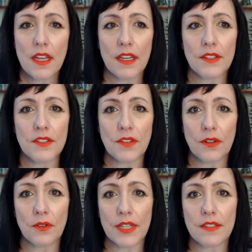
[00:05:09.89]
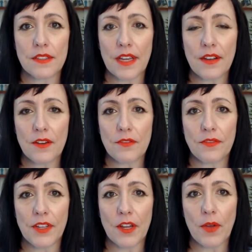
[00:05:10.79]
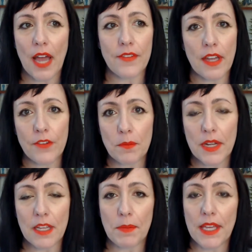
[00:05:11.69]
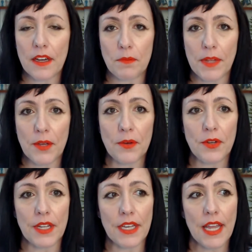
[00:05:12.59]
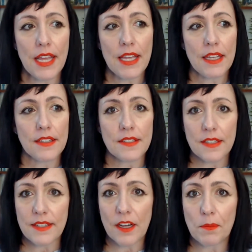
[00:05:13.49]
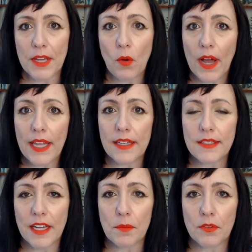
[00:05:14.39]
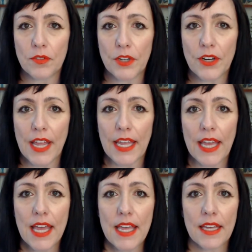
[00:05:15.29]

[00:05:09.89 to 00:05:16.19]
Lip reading: And so instead of, having everybody be on mute and sit down, be quiet type of learning,